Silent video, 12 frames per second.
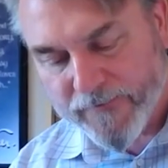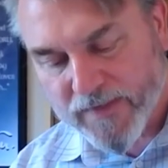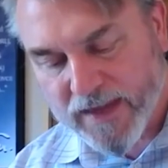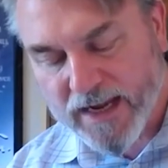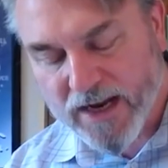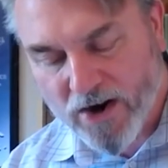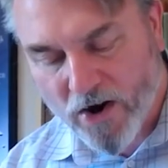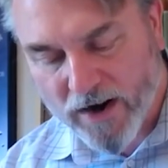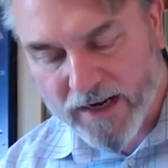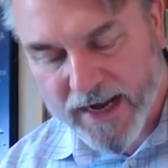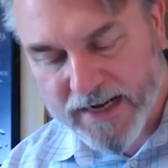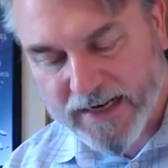the
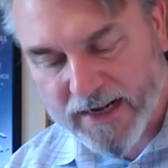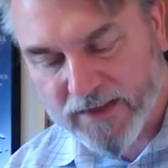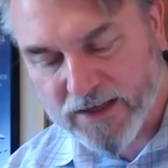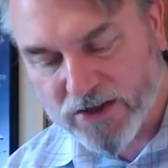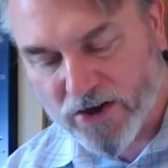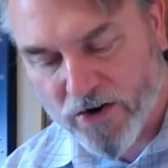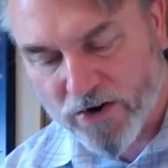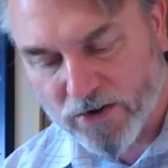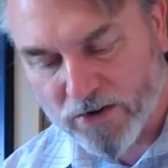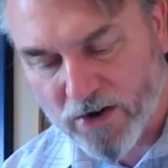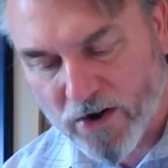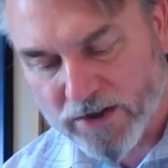incarnate and the
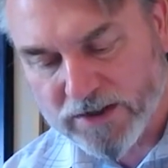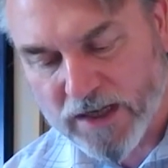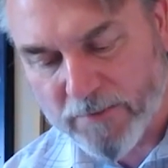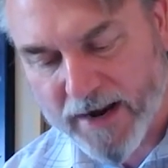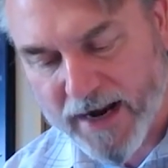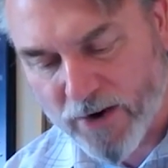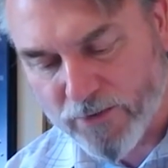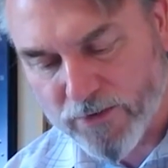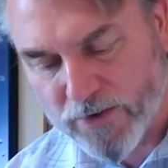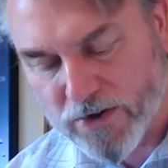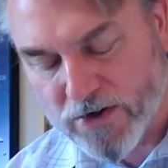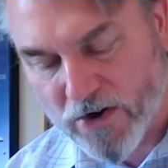eternal, are somehow
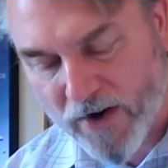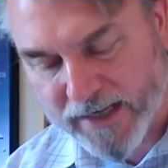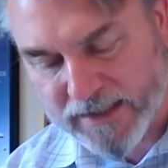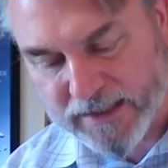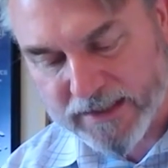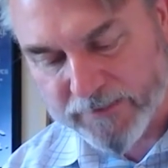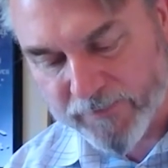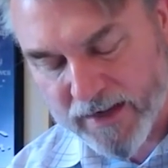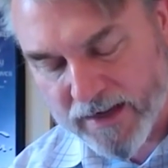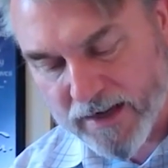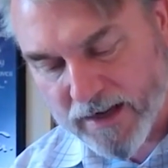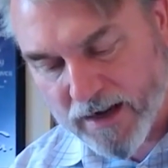united
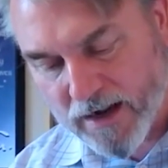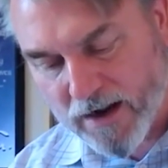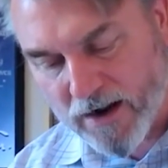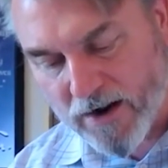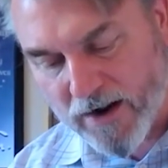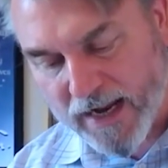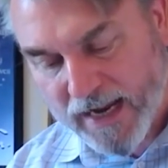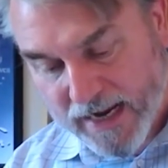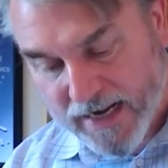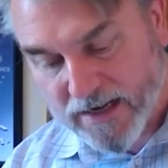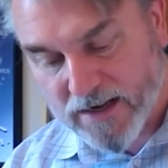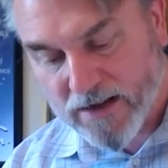
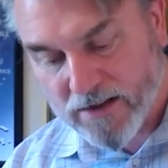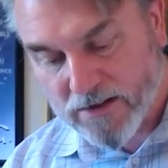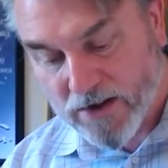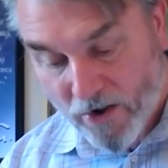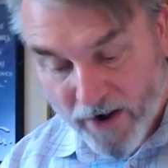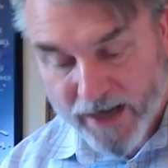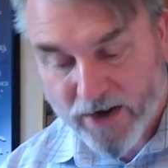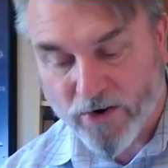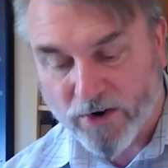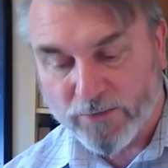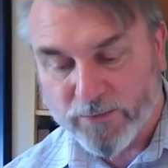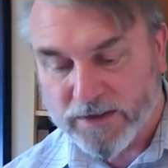in the
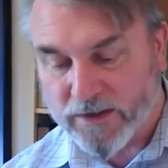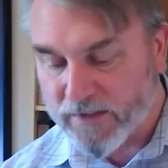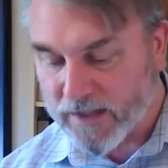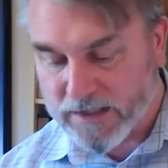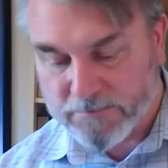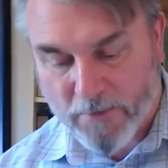icon, which I think is